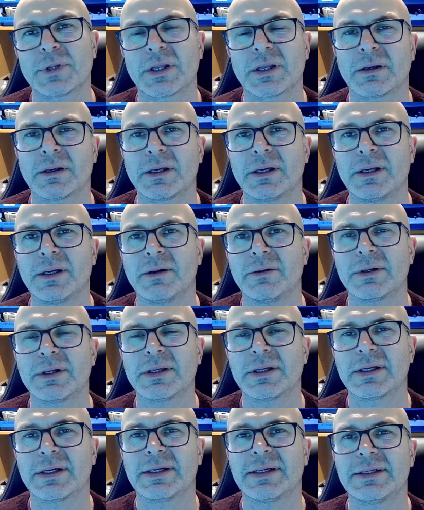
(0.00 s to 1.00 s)
you know,
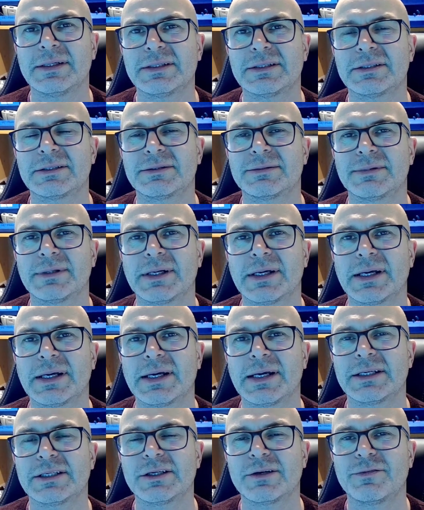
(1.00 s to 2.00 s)

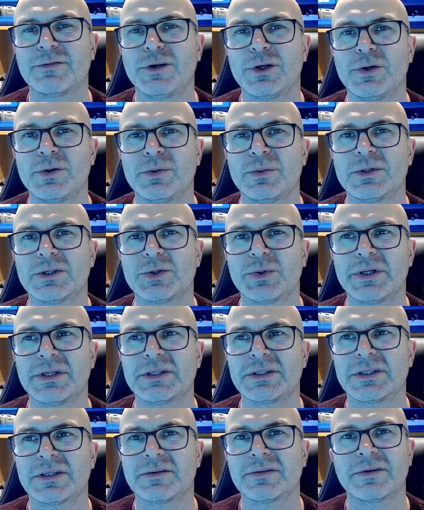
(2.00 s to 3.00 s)
it's a few
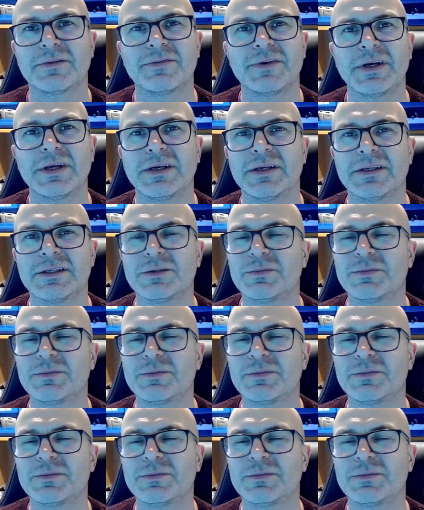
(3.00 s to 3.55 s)
twists of the fingers,